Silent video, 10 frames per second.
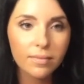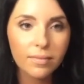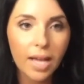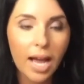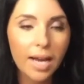
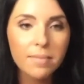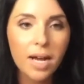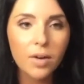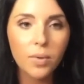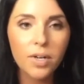I'm
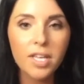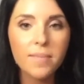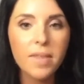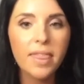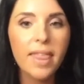not worthy,
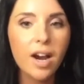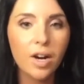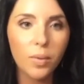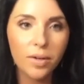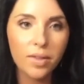but they are
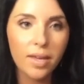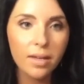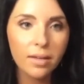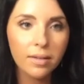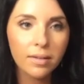worthy.